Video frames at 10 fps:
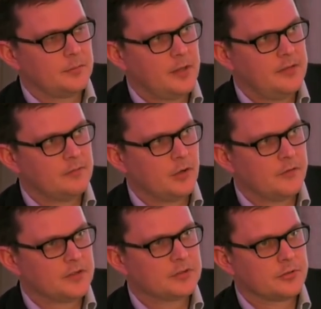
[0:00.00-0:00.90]

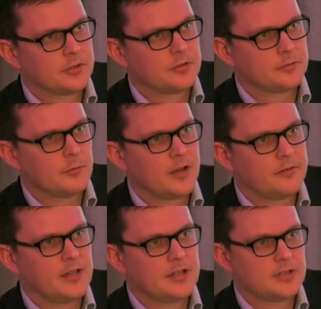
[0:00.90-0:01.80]
involving surrogates where
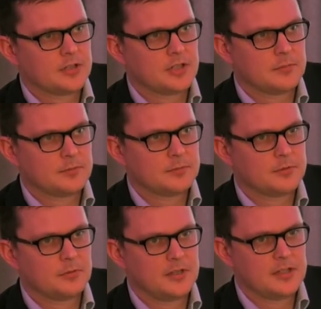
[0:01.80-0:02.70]
relationships
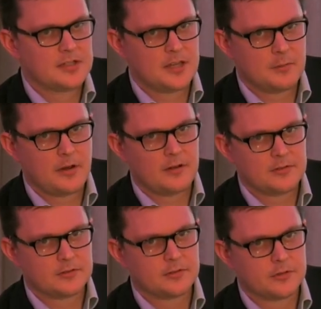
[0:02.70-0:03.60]
between the intended
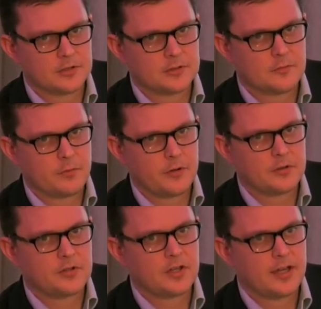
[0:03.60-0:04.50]
parents and surrogates have
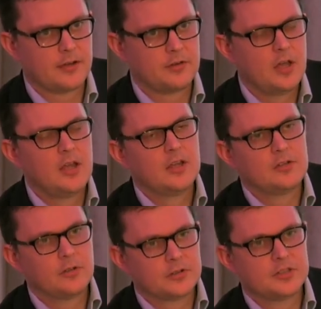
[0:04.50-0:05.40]
broken down,
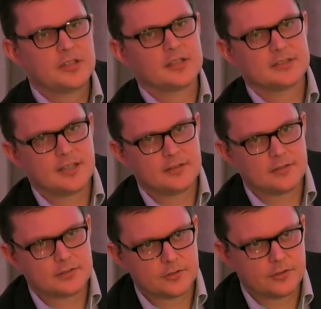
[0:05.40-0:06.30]
not to the extent
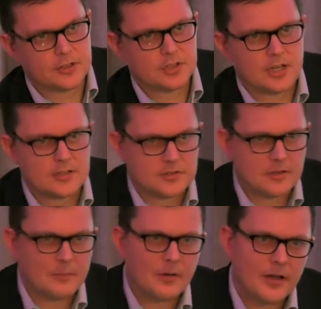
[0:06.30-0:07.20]
that the surrogate changed
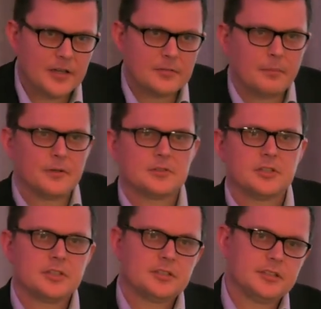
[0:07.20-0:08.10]
her mind, but
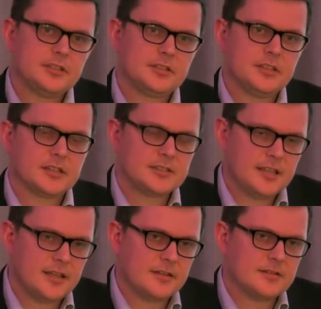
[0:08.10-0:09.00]
certainly to the
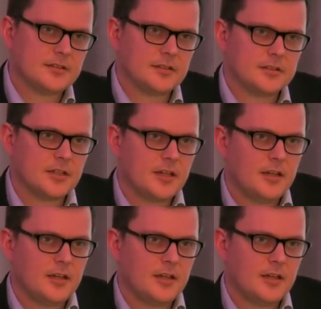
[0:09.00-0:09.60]
extent that